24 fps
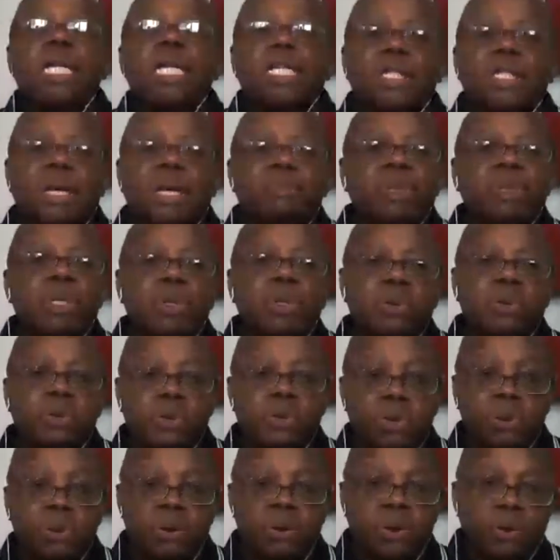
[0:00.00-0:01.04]
And it's up
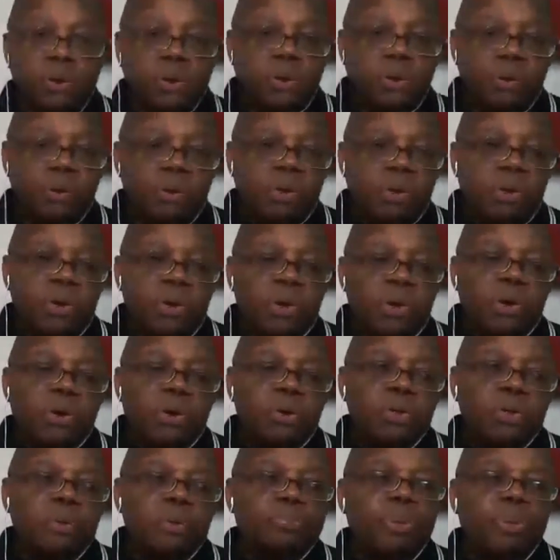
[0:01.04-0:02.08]
to
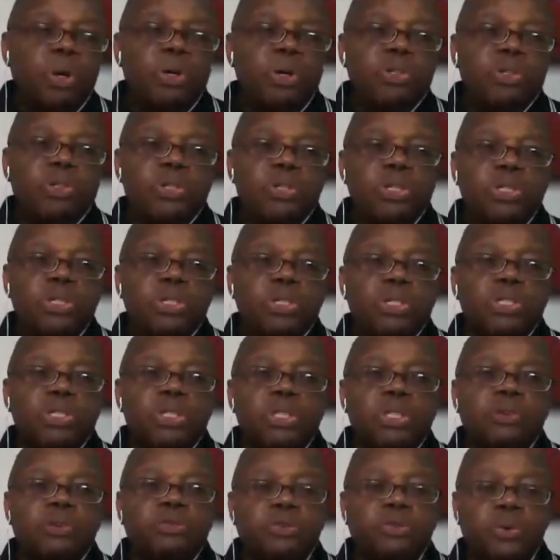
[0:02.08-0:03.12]
the person,
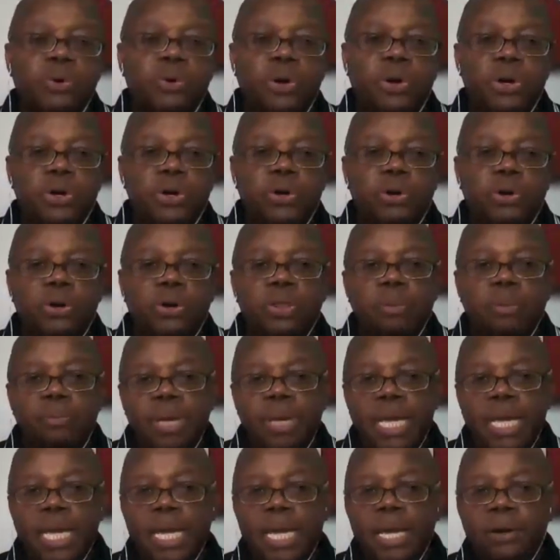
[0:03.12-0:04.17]
the foreigner, or the
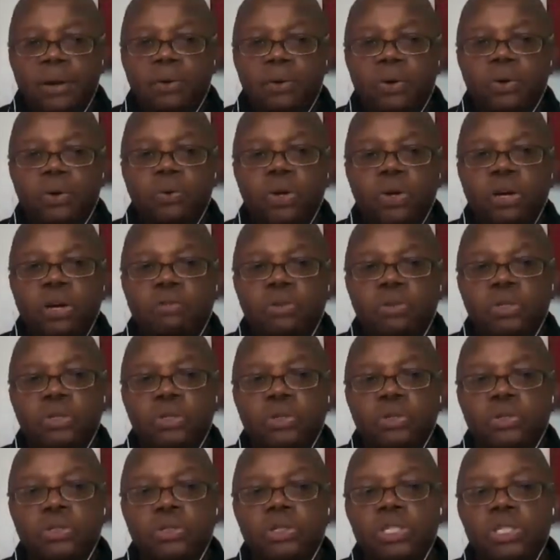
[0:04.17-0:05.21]
man, or
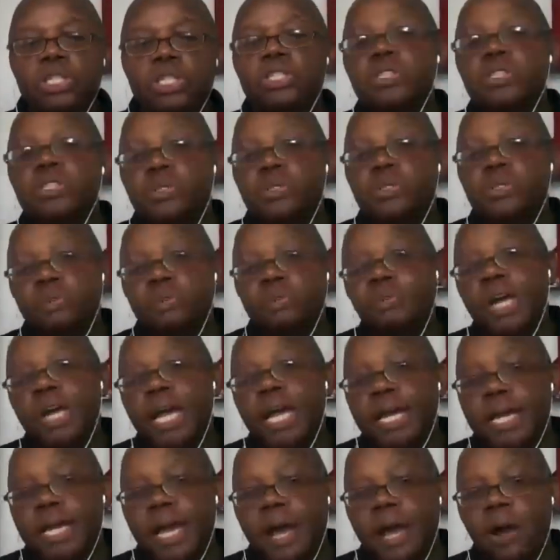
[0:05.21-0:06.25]
whoever is to
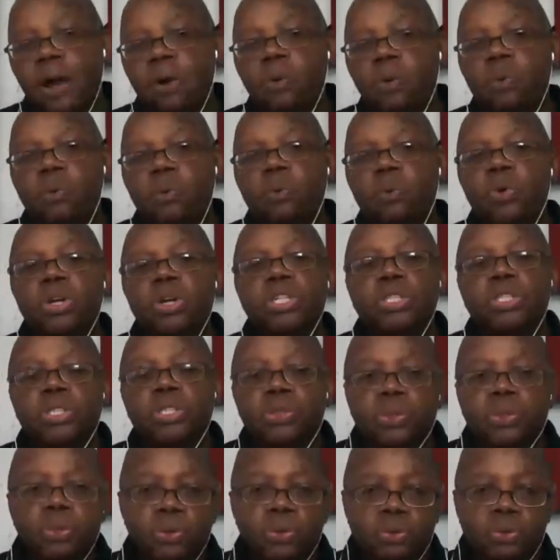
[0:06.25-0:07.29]
find out what is
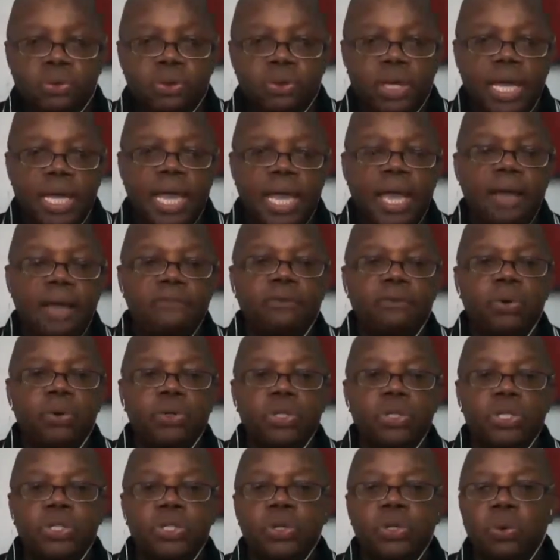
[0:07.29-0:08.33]
the truth
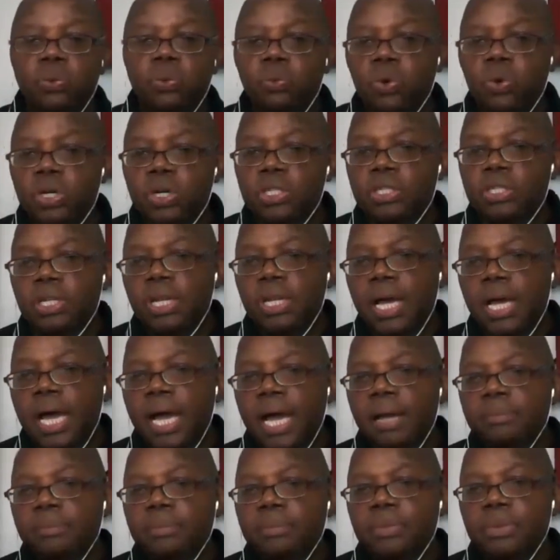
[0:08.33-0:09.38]
versus what is the
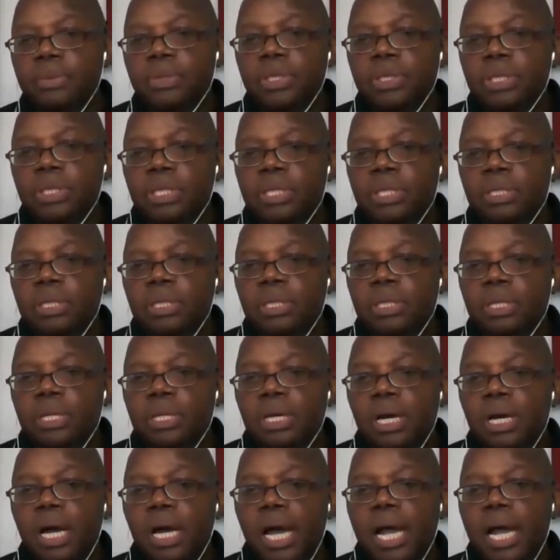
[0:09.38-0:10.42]
lie.
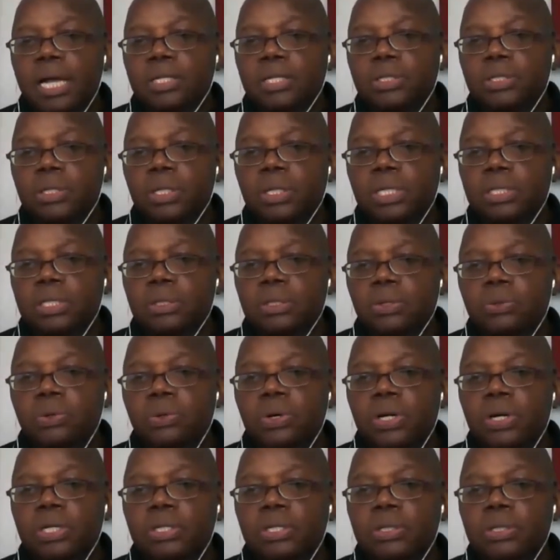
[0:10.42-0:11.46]
All right, so let's
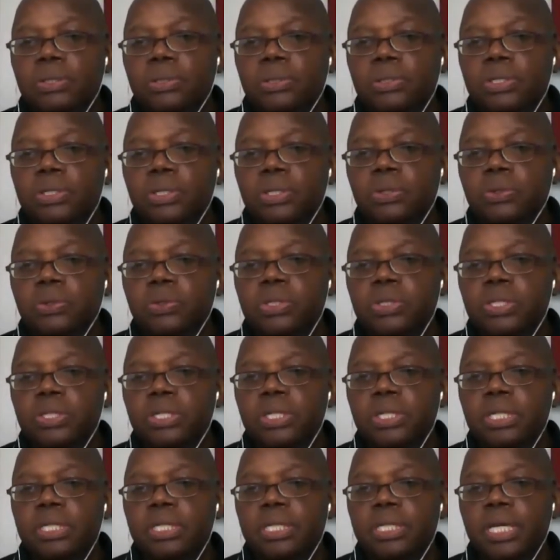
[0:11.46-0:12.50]
go on to see who's
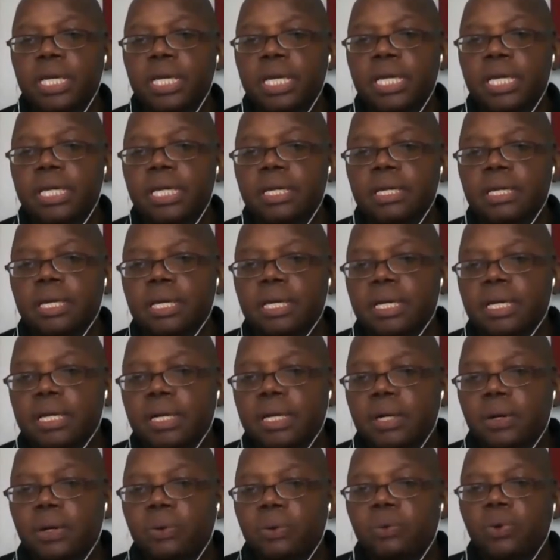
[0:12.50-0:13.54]
here today.
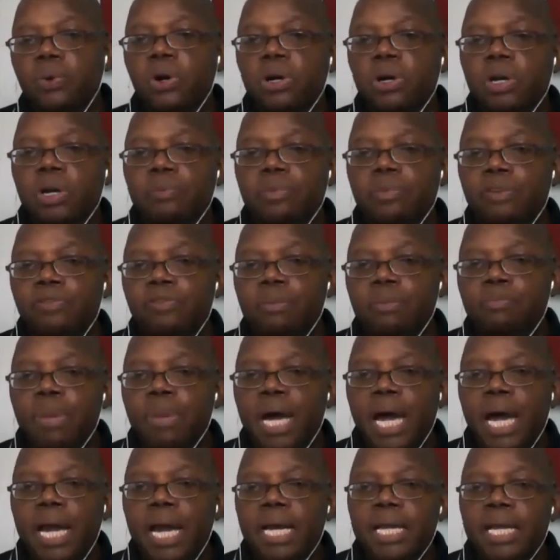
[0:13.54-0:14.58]
Welcome,
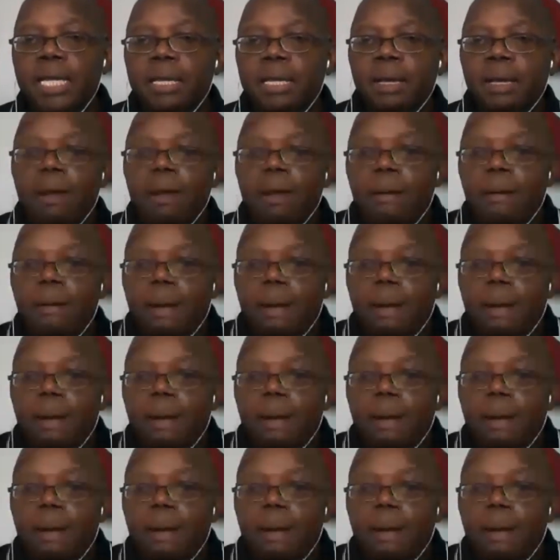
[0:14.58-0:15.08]
everybody.